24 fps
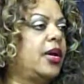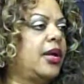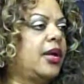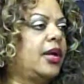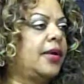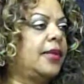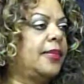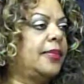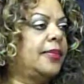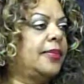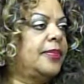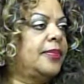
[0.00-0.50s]

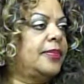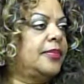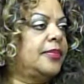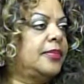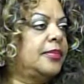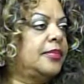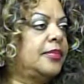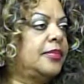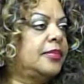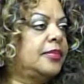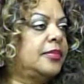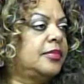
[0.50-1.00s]
Well,
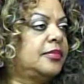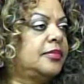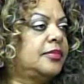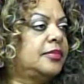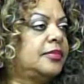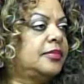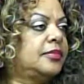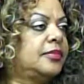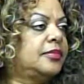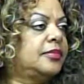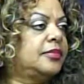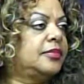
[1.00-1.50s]
there's
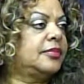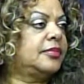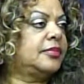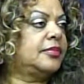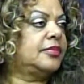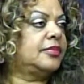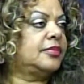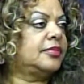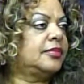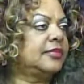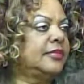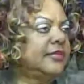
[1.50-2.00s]
creative
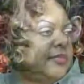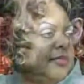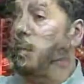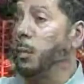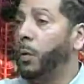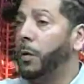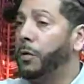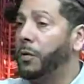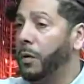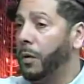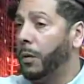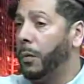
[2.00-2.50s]
outlets.
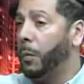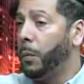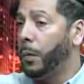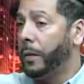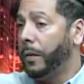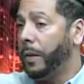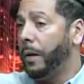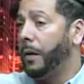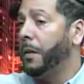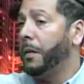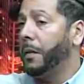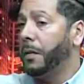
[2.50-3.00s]
What
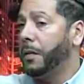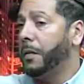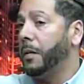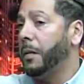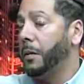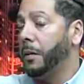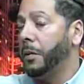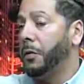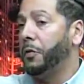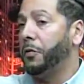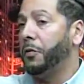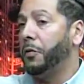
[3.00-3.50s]
they're gonna see
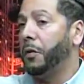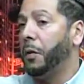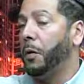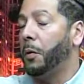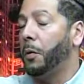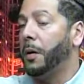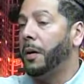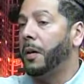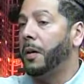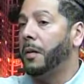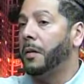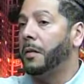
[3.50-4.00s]
on the show
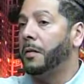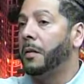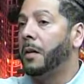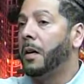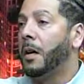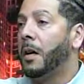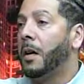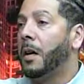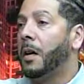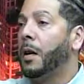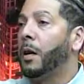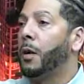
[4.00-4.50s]
is
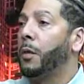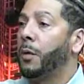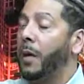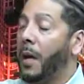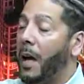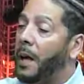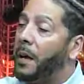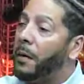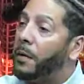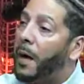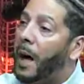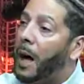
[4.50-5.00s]

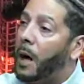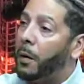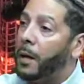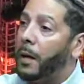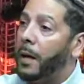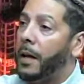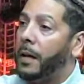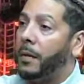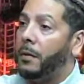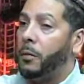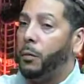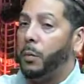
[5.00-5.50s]
creative
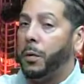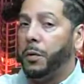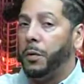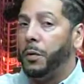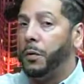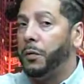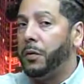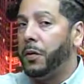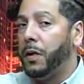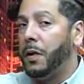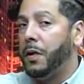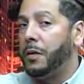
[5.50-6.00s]
outlets. When you
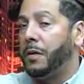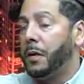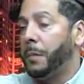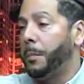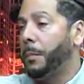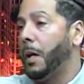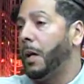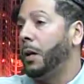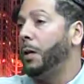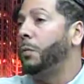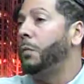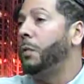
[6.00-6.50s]
see
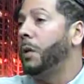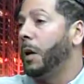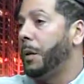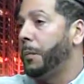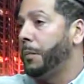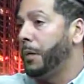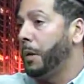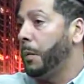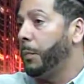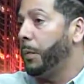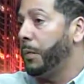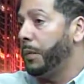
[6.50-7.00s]
somebody who
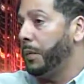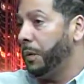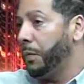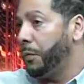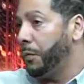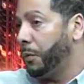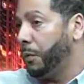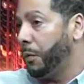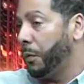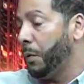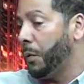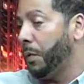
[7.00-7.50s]
comes up with their
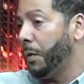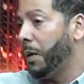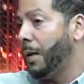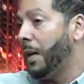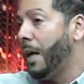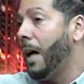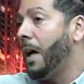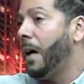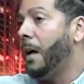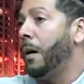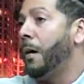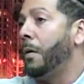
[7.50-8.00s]
story and
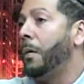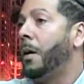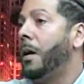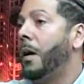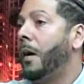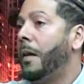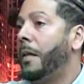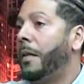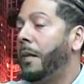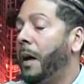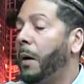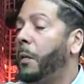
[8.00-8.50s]
how
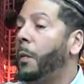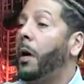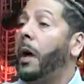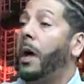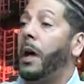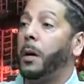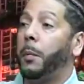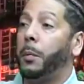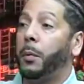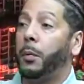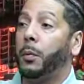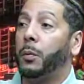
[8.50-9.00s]
they were
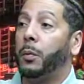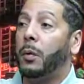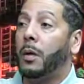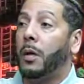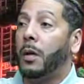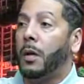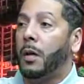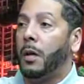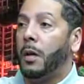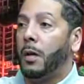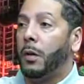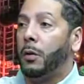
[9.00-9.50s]
able
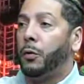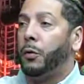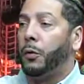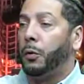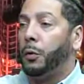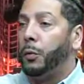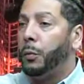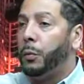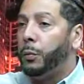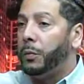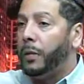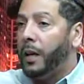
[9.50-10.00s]

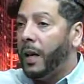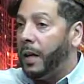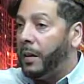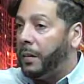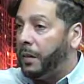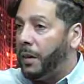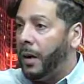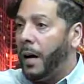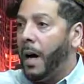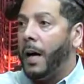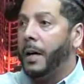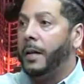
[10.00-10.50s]
to take
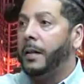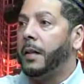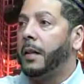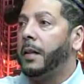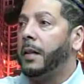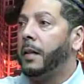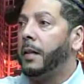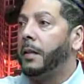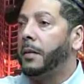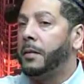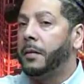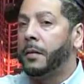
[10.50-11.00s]
their
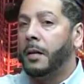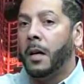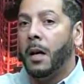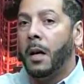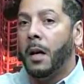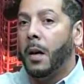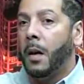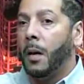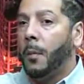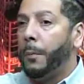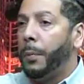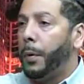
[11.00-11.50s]
ideas,
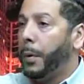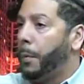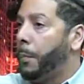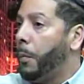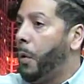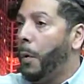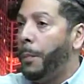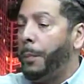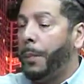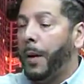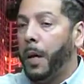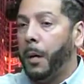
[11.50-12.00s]
put them
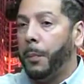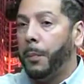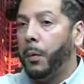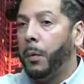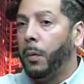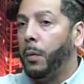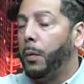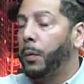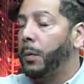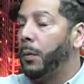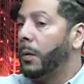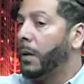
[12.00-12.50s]
on
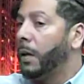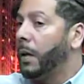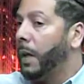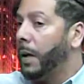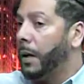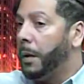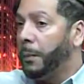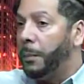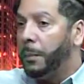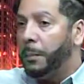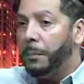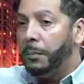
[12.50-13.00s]
paper, get
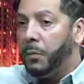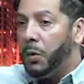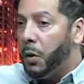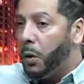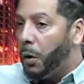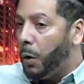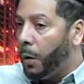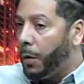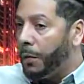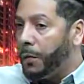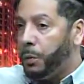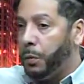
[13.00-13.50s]
them,
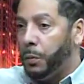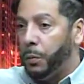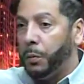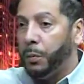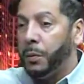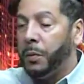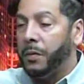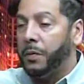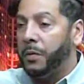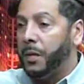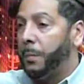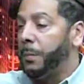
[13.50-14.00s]
into
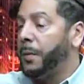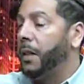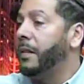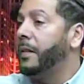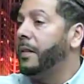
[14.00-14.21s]
something